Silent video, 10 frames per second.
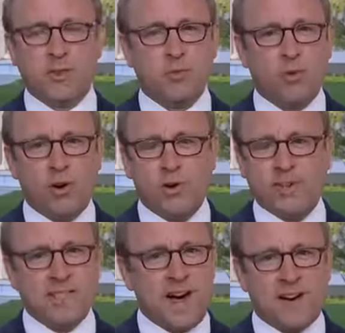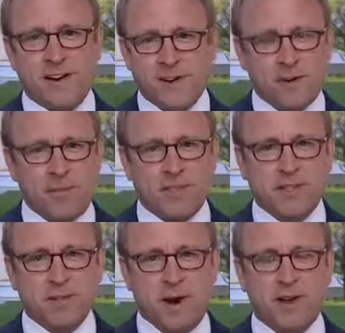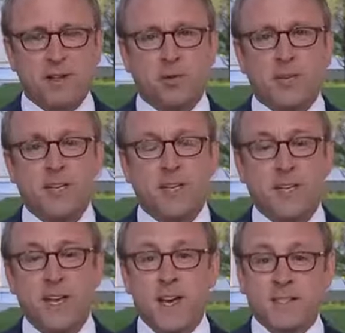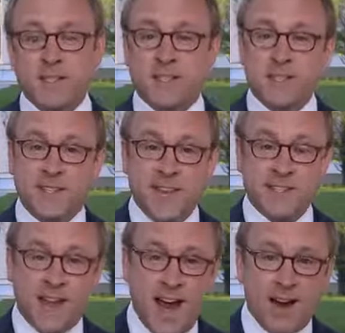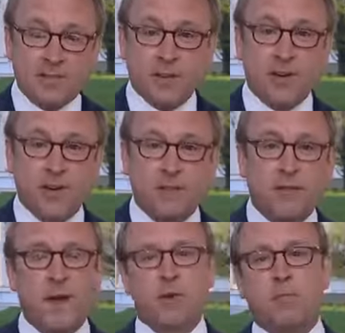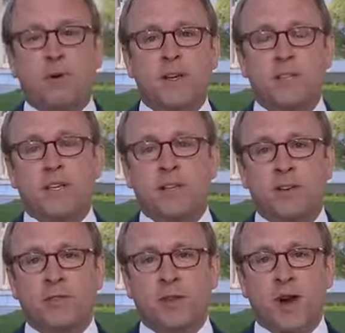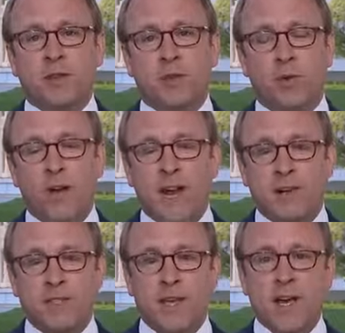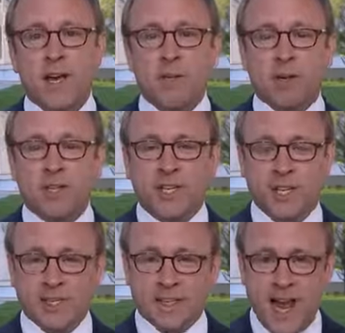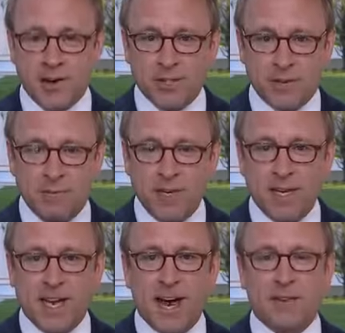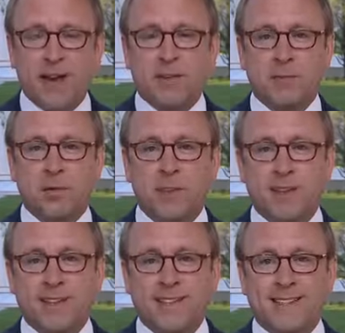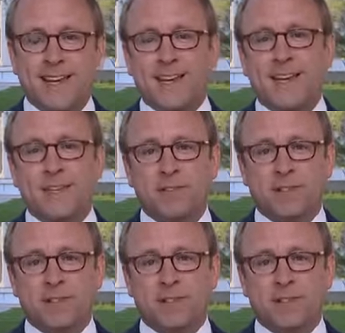The world has not heard much from Monica Lewinsky since the days after her affair with President Clinton rocked the White House, but she is now speaking out after more than a decade of